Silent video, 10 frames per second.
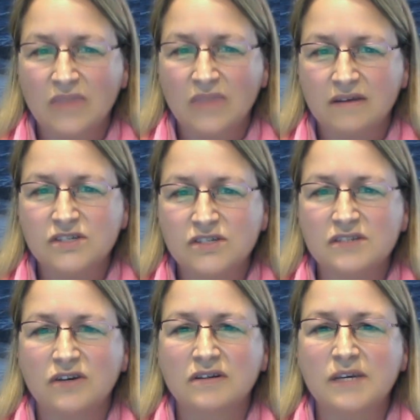She is
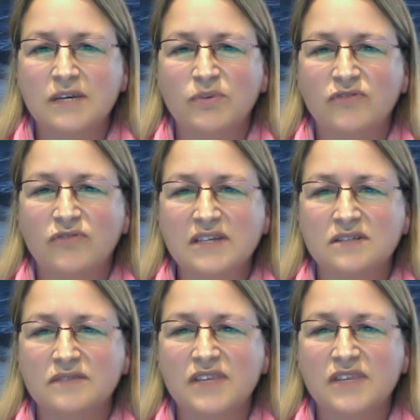currently
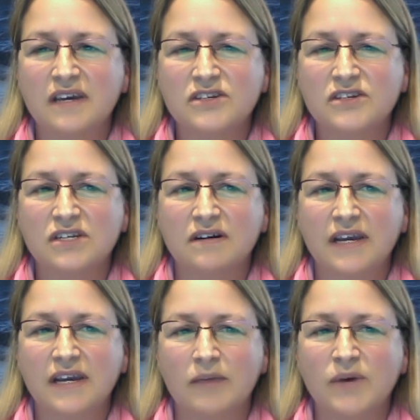professor of the
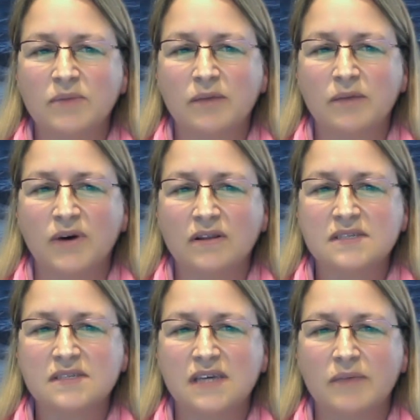engineering and public
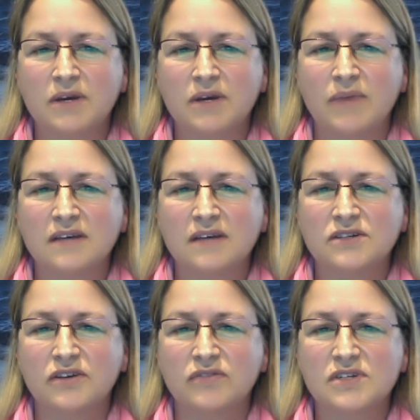policy at McMaster
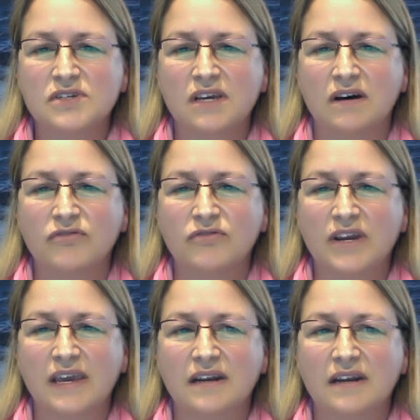University, offering
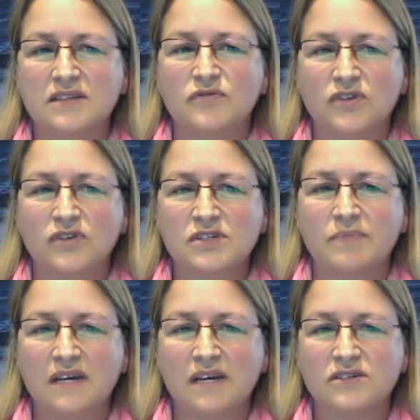Canada's first
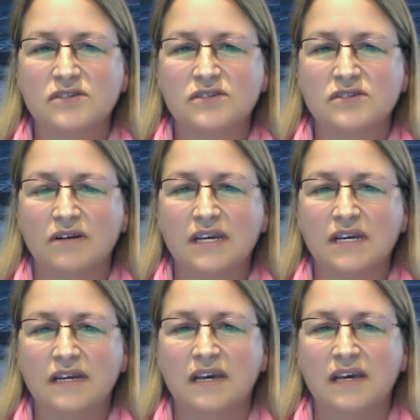master's degree
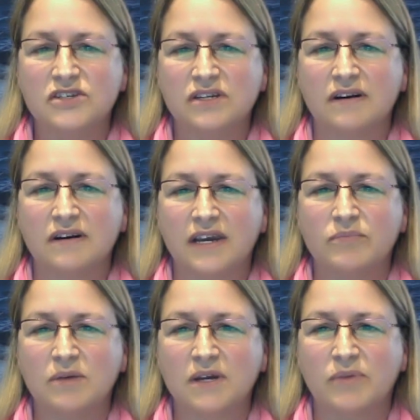in engineering and
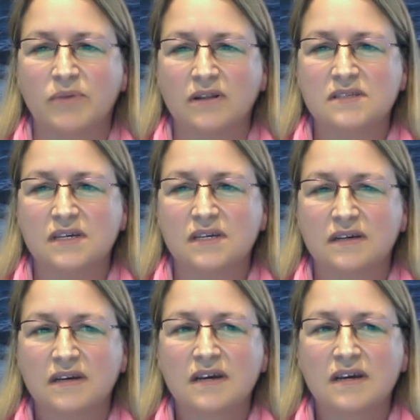public policy.
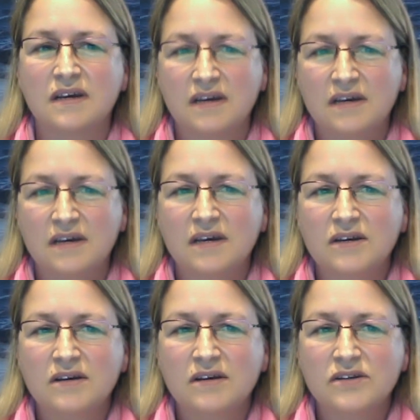
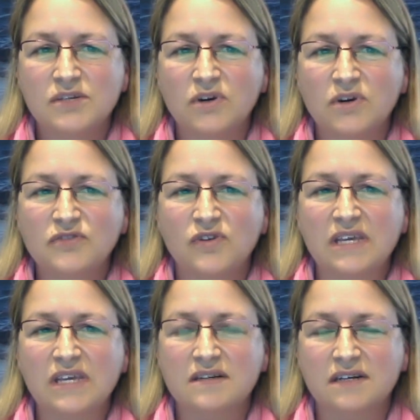She worked for
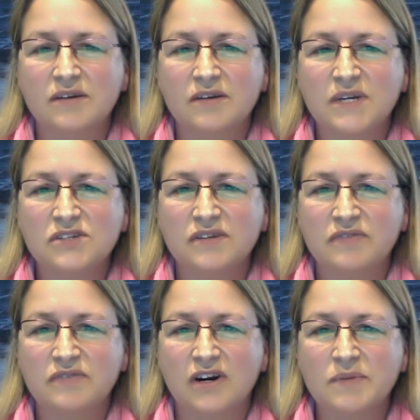the Ontario Ministry of
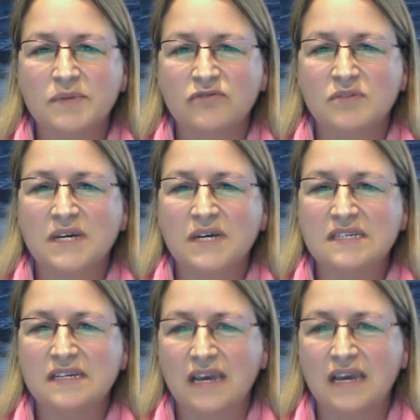Environment from
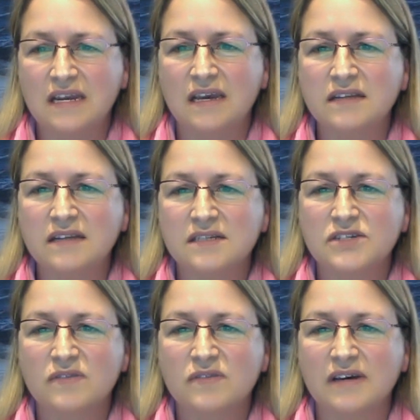1988 to
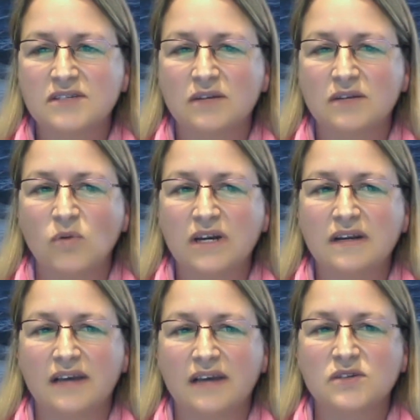
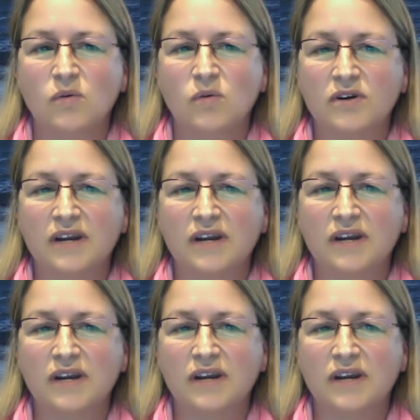2001 as coordinator